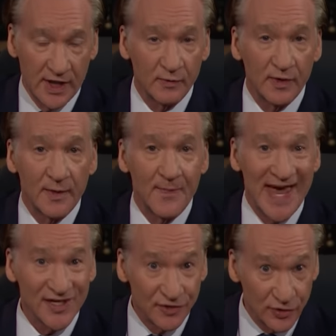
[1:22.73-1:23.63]
And with a
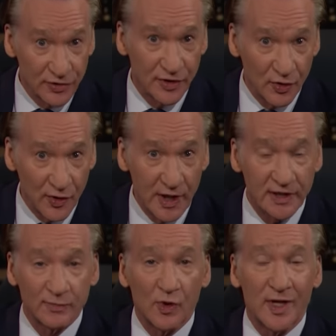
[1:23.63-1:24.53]
master's degree,
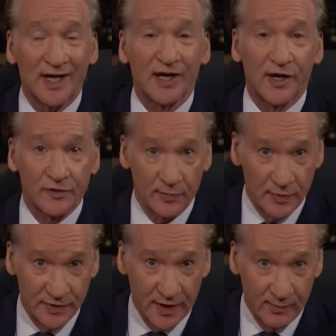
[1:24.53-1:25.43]
it's more like
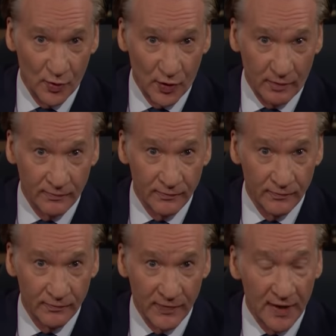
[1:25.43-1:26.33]
100% more.
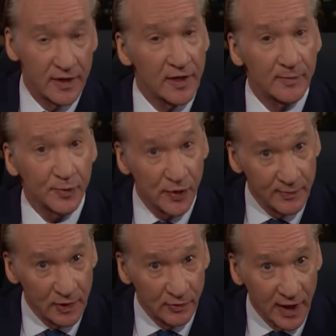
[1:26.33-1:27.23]
And the
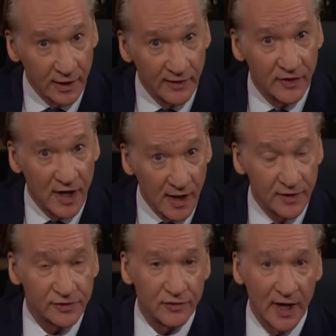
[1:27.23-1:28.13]
unemployment rate of
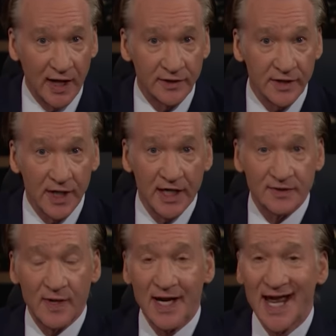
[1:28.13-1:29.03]
college grads is
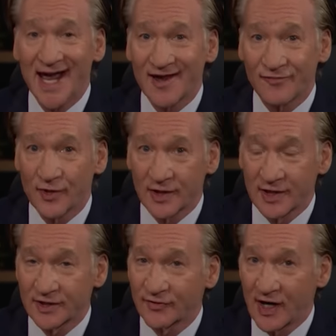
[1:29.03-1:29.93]
about half what it
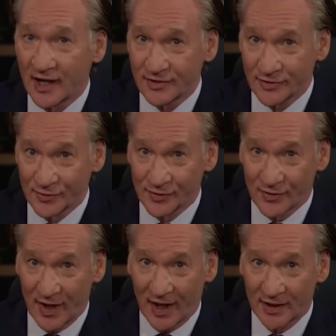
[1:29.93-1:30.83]
is for high school
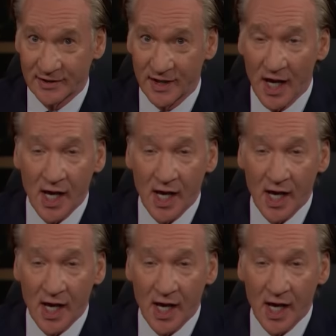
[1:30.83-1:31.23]
grads.